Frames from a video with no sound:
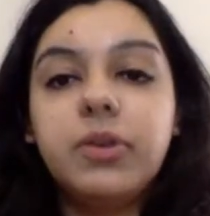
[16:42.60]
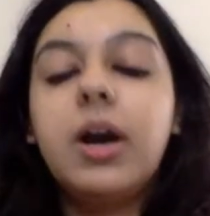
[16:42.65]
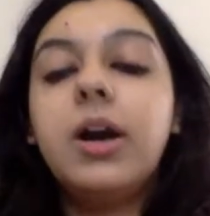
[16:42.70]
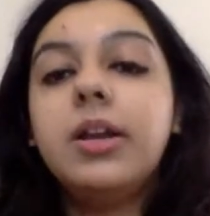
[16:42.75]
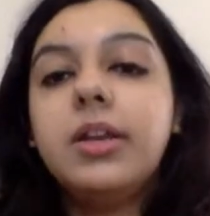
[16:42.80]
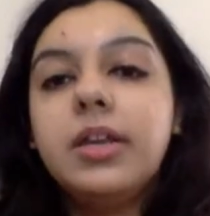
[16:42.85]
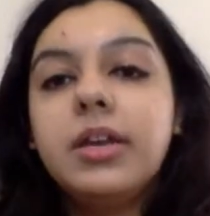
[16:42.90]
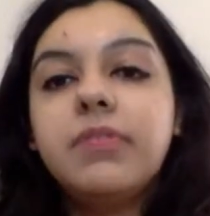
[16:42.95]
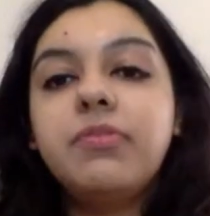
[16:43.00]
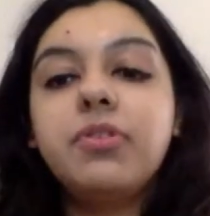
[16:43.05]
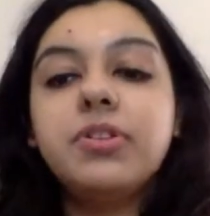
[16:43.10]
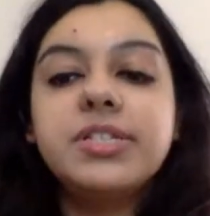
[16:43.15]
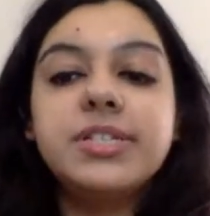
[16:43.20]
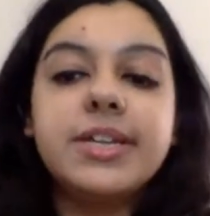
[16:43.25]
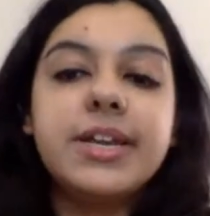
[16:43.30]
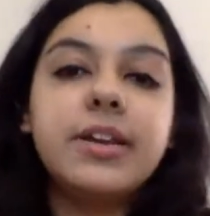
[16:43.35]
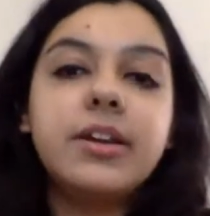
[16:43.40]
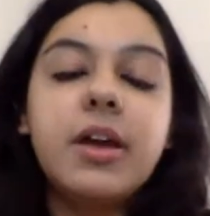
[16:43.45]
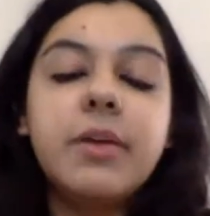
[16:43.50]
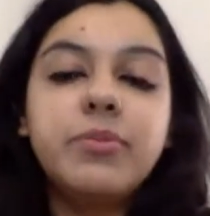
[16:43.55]
earlier for
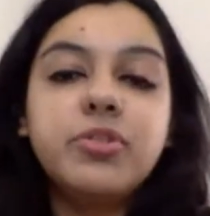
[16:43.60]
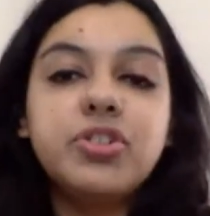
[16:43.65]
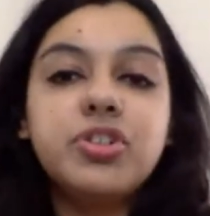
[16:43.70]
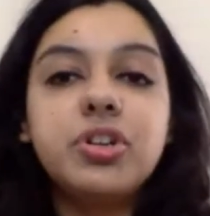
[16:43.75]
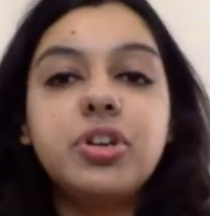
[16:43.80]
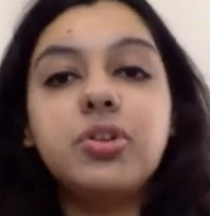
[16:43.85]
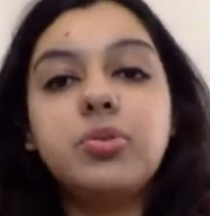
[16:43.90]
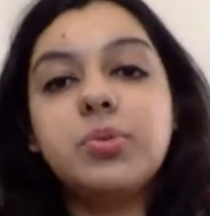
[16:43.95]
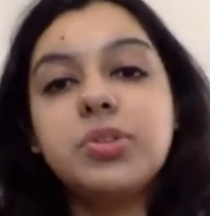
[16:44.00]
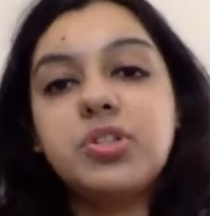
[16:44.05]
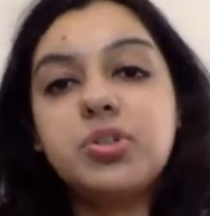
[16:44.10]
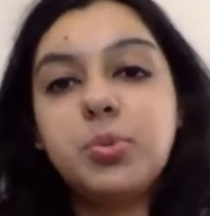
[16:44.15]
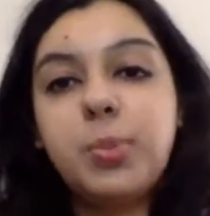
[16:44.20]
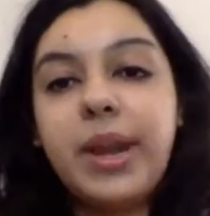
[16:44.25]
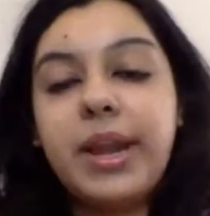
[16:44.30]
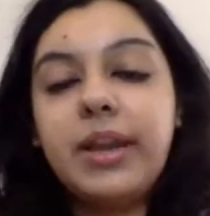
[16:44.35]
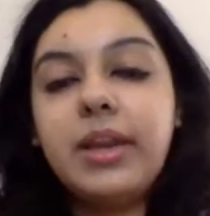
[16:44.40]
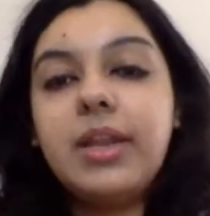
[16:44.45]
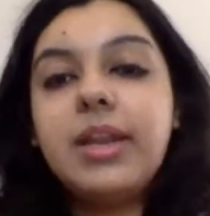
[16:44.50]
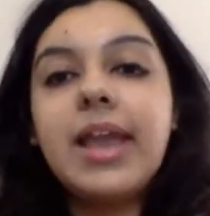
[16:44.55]
state commission, it was
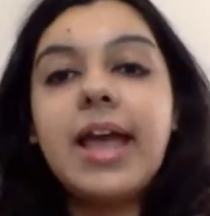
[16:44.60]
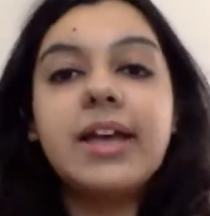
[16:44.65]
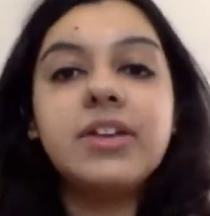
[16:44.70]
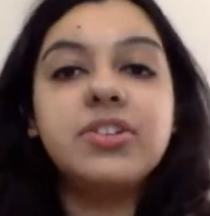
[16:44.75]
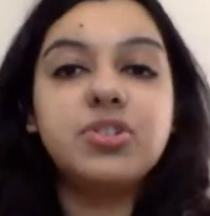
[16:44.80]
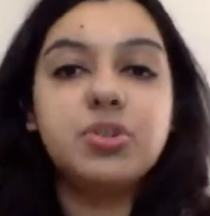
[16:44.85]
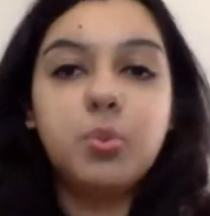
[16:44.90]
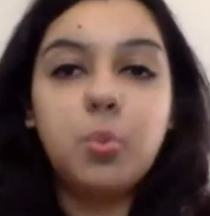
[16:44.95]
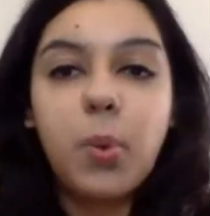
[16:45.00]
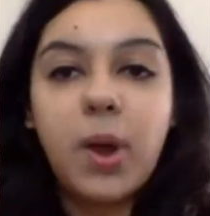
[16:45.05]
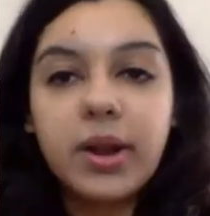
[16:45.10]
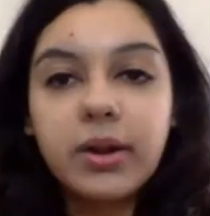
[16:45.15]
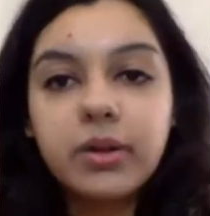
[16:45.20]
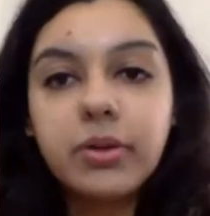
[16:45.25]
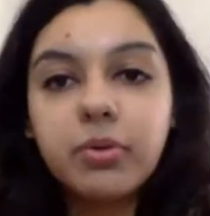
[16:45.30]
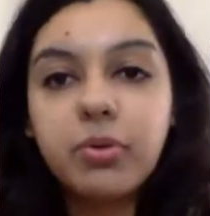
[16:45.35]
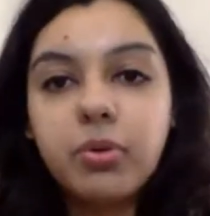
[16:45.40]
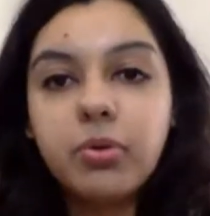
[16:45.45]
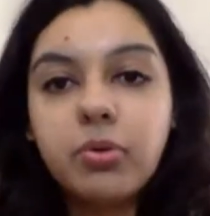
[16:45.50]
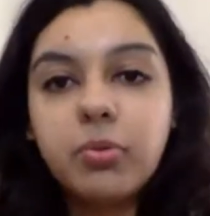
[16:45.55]
20 lakhs to 1
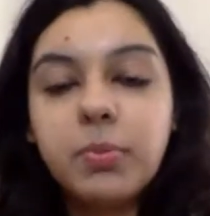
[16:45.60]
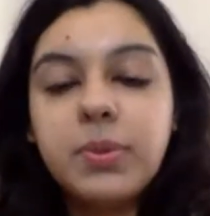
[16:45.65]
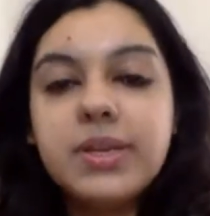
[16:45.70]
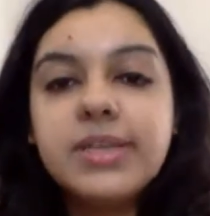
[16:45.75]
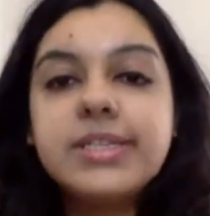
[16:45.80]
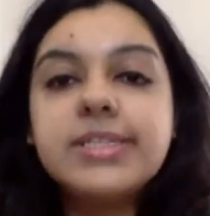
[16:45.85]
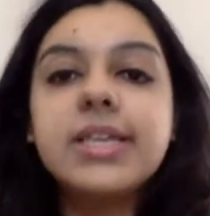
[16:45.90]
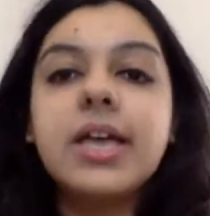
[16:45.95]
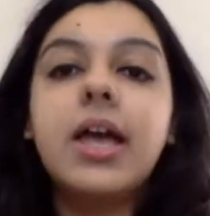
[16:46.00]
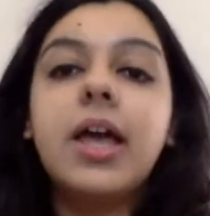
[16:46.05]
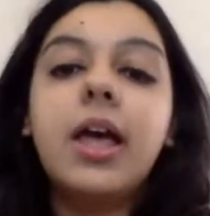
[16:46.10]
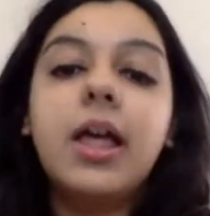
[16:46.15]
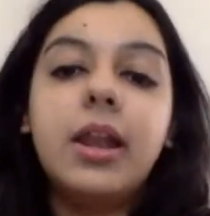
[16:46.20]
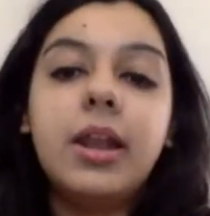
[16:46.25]
crore rupees.